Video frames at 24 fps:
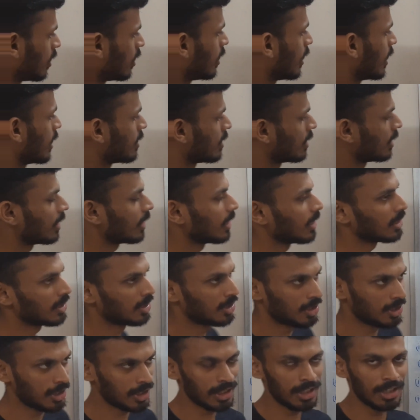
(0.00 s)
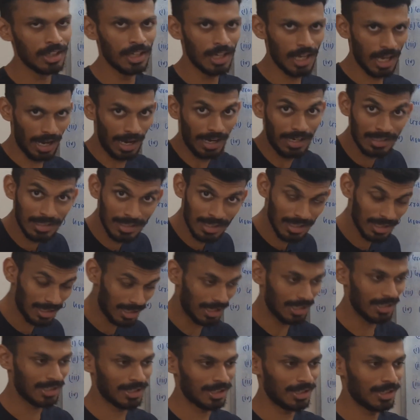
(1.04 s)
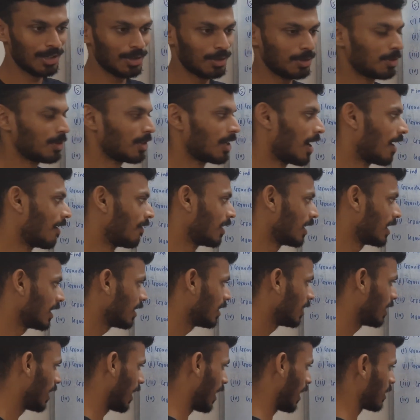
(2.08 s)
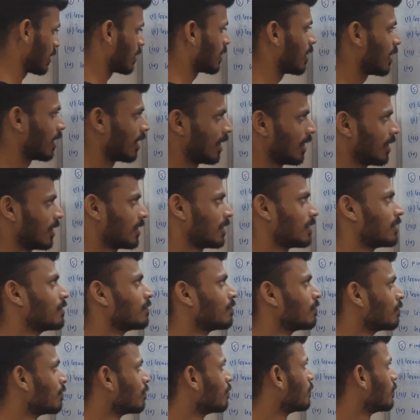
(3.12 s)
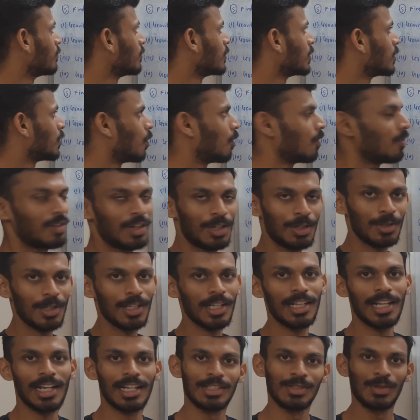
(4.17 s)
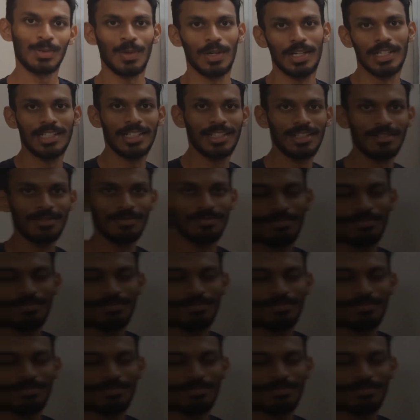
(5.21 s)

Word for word: intensity is G, acceleration due to gravity, acceleration. Over to the next question